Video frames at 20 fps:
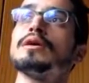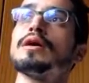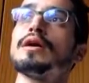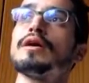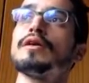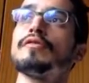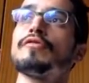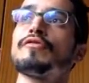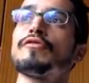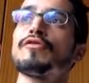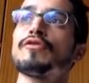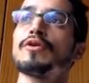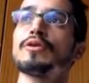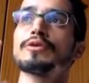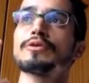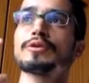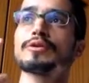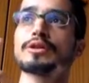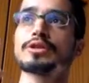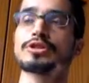
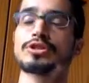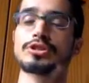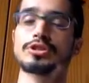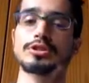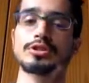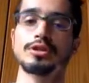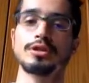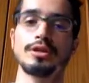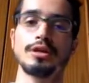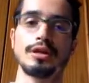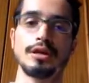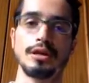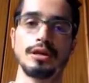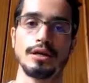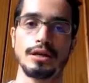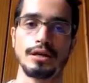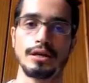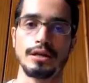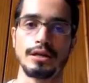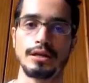flourish
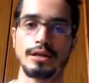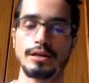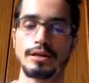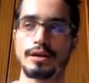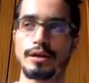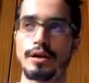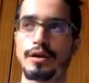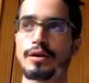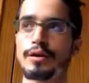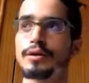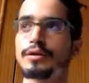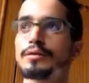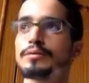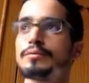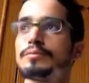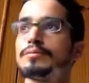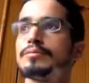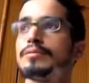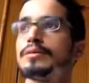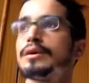in our
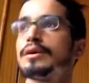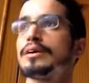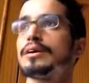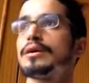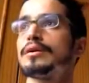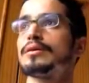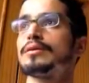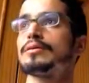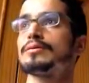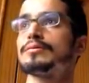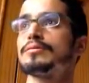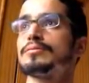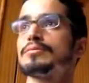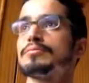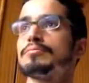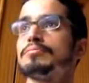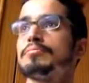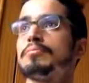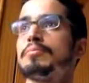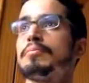
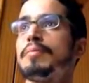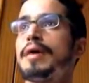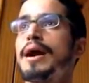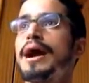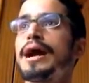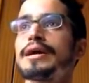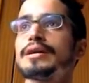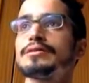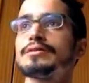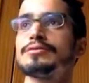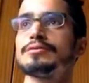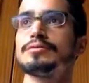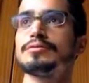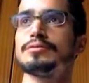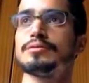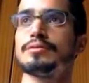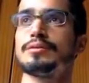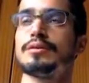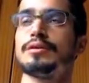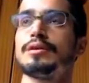mind,
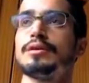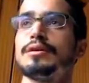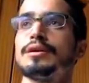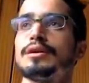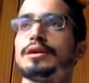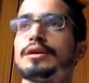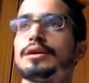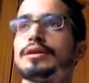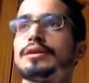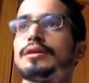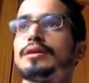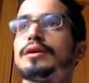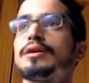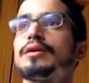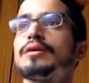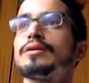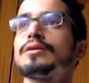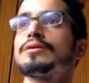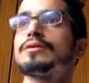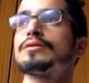in
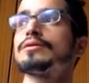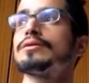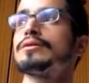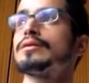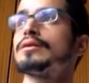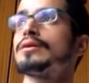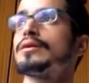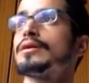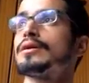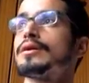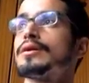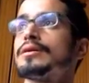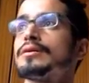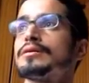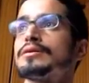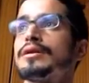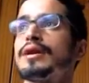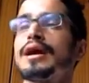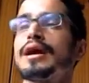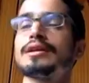our
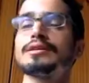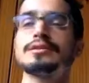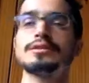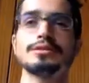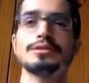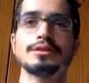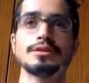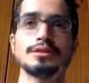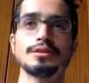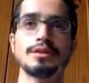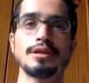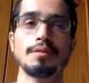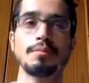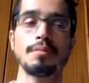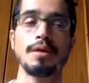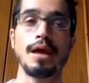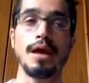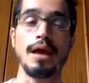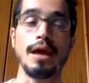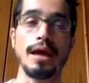nadi system,
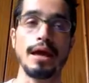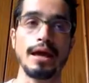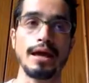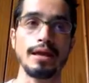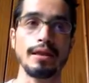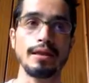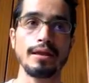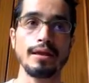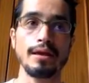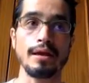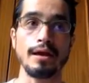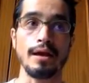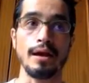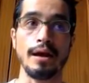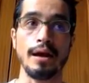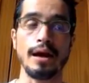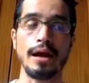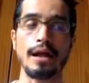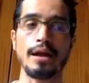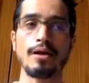and
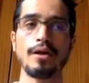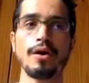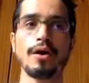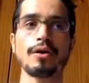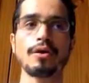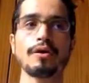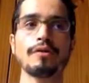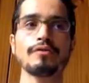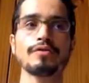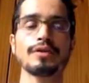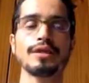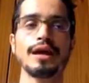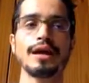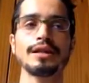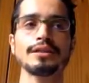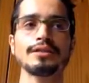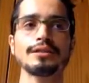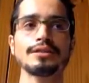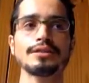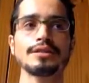a lot of
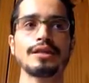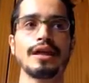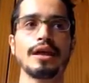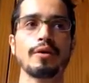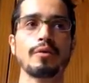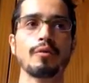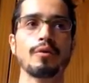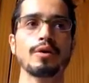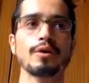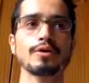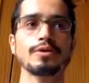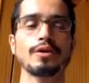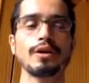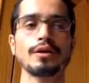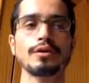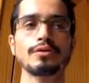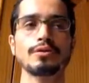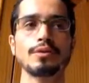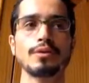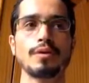nadis that were
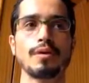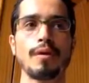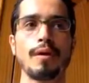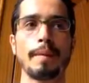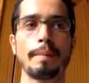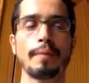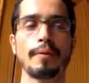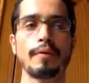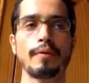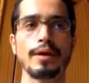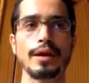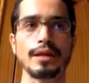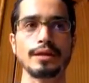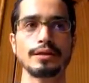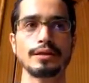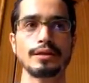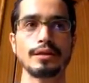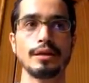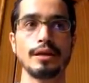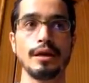not
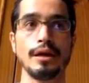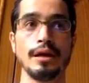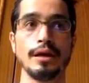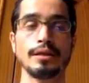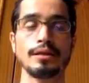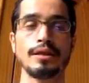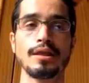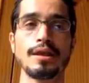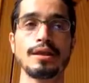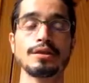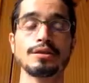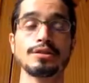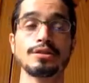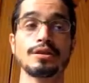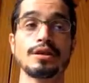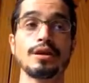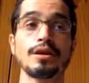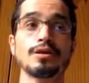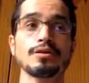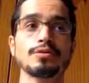operating, they
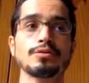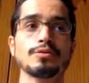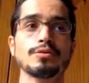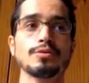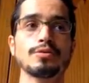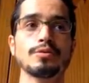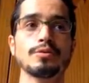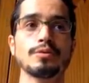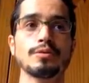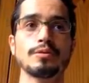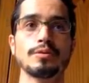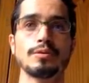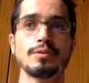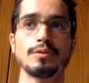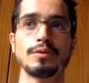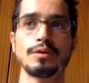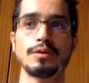start to